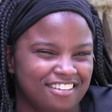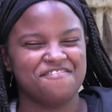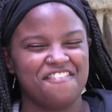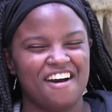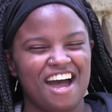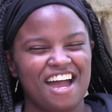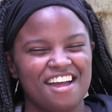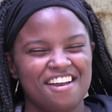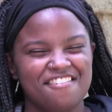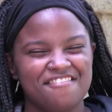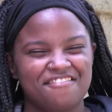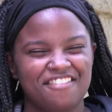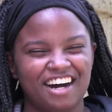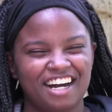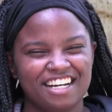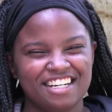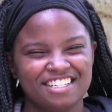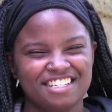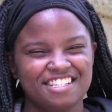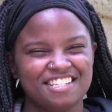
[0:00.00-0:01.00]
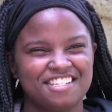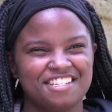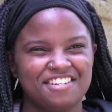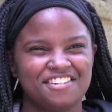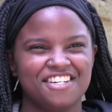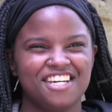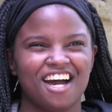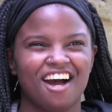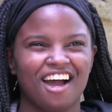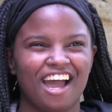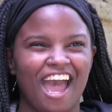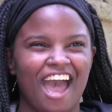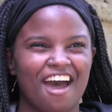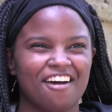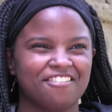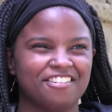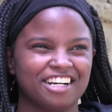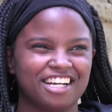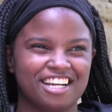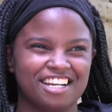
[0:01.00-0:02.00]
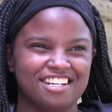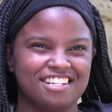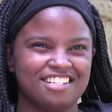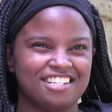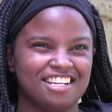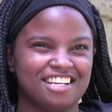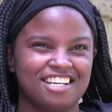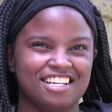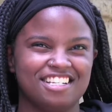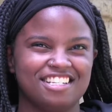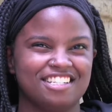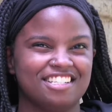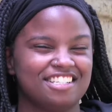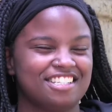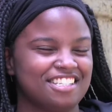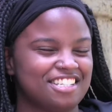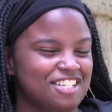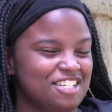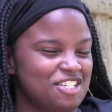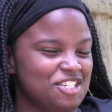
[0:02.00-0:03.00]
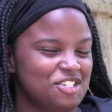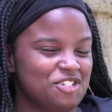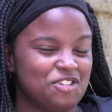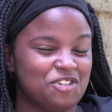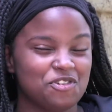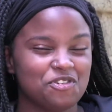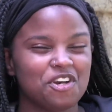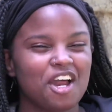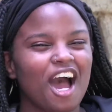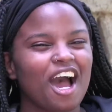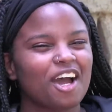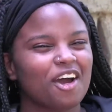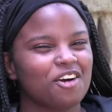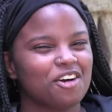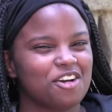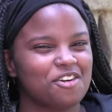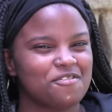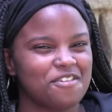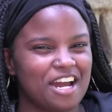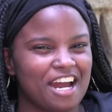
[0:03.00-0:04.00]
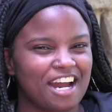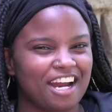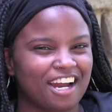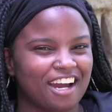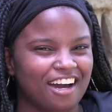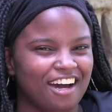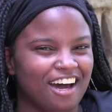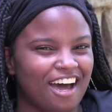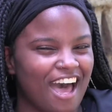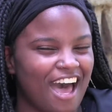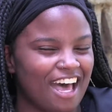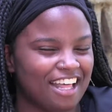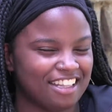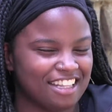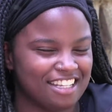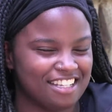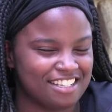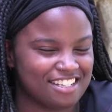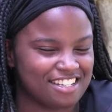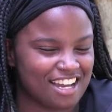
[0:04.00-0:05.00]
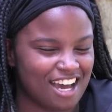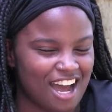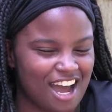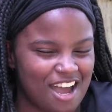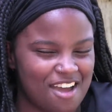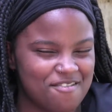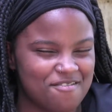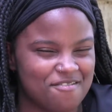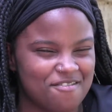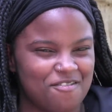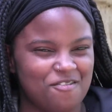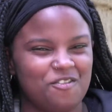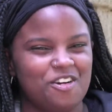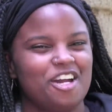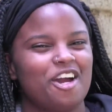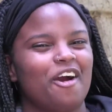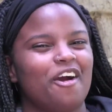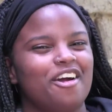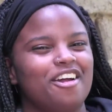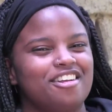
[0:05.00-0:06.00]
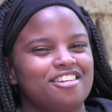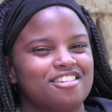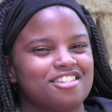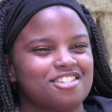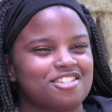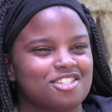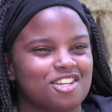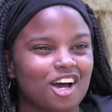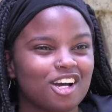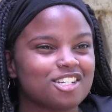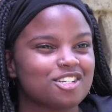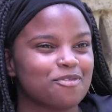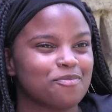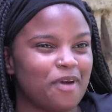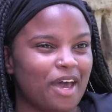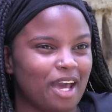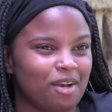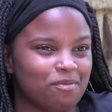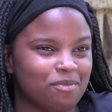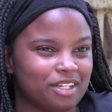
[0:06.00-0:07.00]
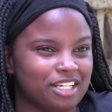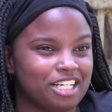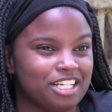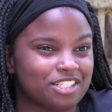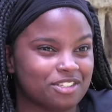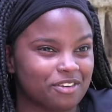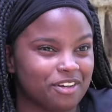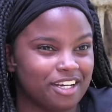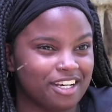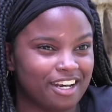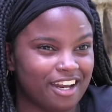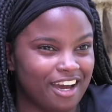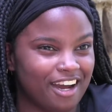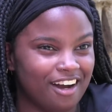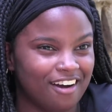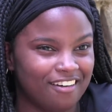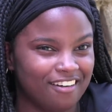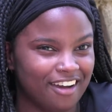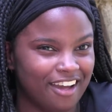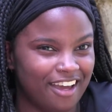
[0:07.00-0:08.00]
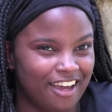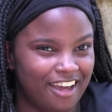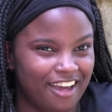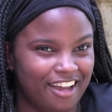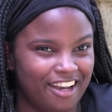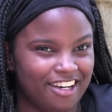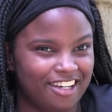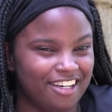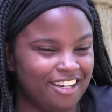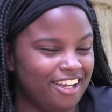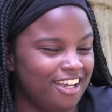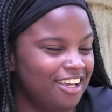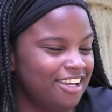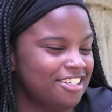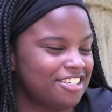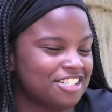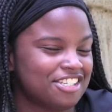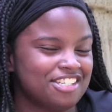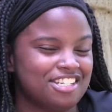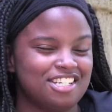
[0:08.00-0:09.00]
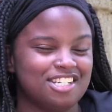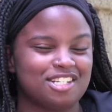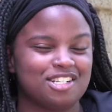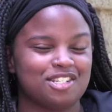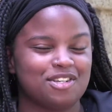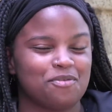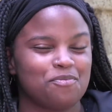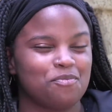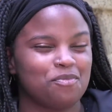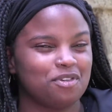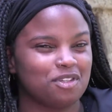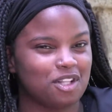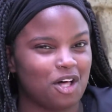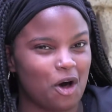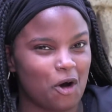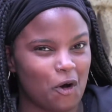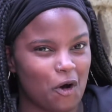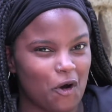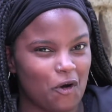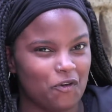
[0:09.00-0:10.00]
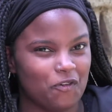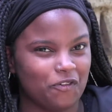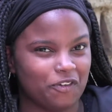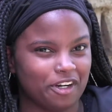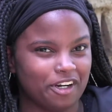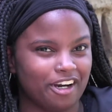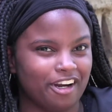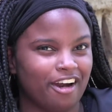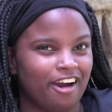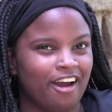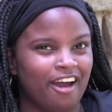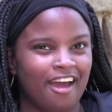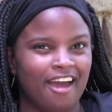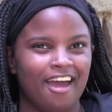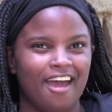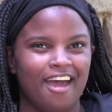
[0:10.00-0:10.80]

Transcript: My advice to young Africans is do not go to America at this time. We are in such a bad place right now, and it just needs to blow over.